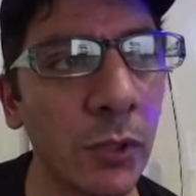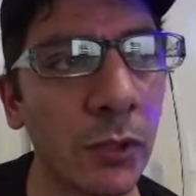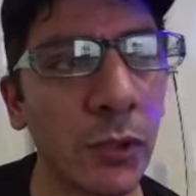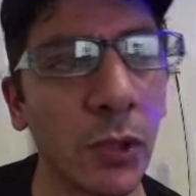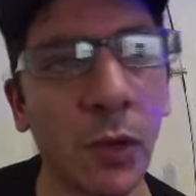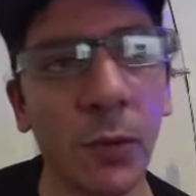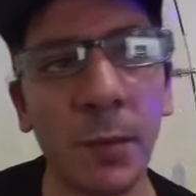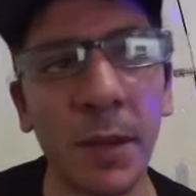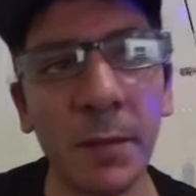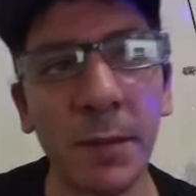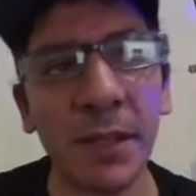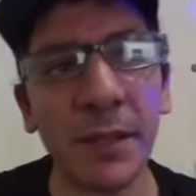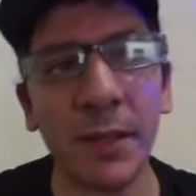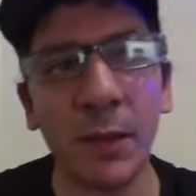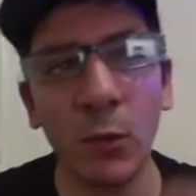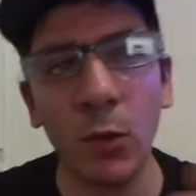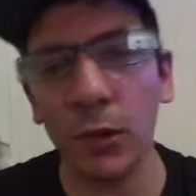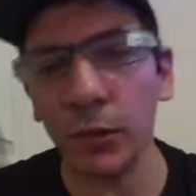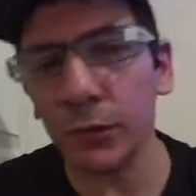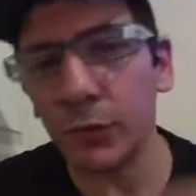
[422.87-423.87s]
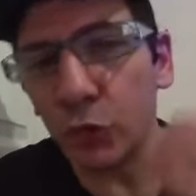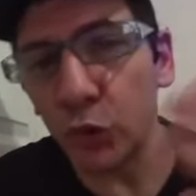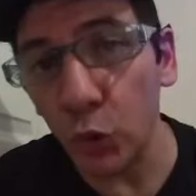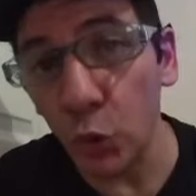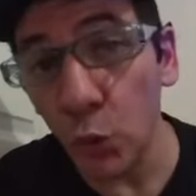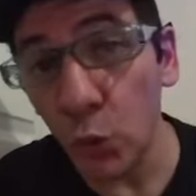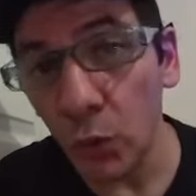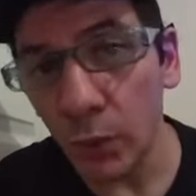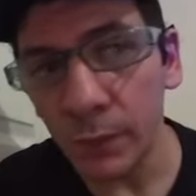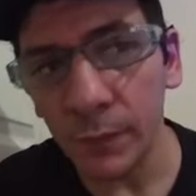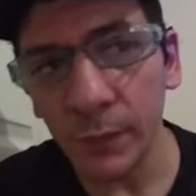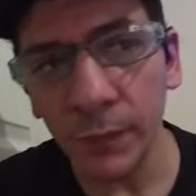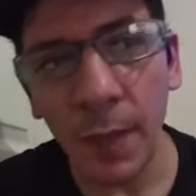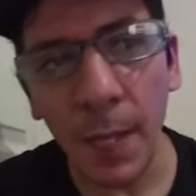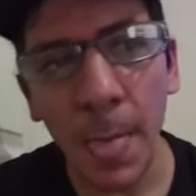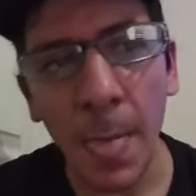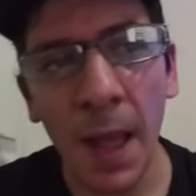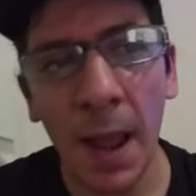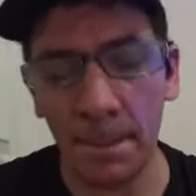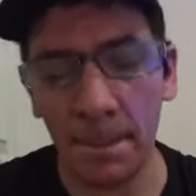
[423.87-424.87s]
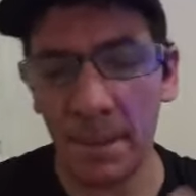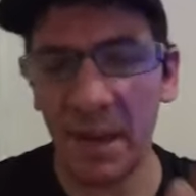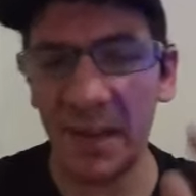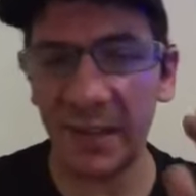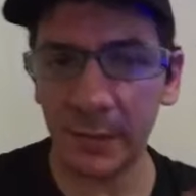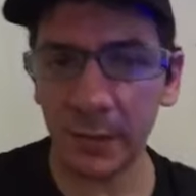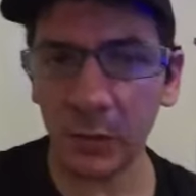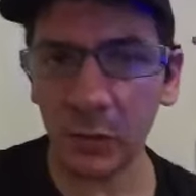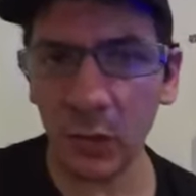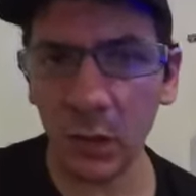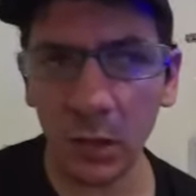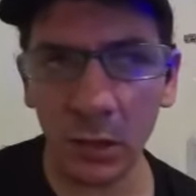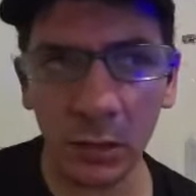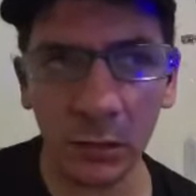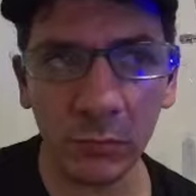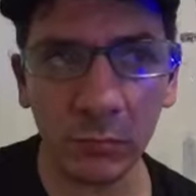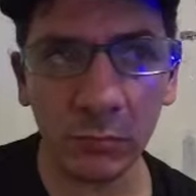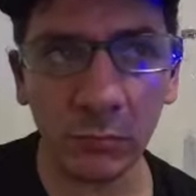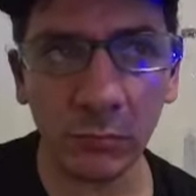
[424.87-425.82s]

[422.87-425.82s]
So maybe they want you ambassador,